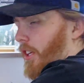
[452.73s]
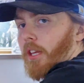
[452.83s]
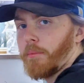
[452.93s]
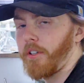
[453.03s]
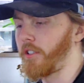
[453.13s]

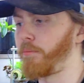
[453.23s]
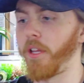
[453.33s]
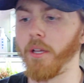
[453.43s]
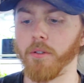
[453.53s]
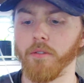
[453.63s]
keep it
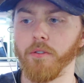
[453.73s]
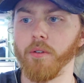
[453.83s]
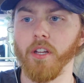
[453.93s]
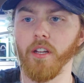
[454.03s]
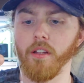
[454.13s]
displayed with the food
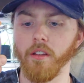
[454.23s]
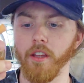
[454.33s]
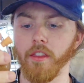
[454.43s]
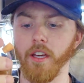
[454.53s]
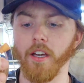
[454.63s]
in it
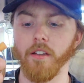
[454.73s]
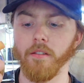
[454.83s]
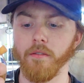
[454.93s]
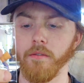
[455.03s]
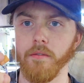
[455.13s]
like
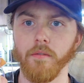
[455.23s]
that.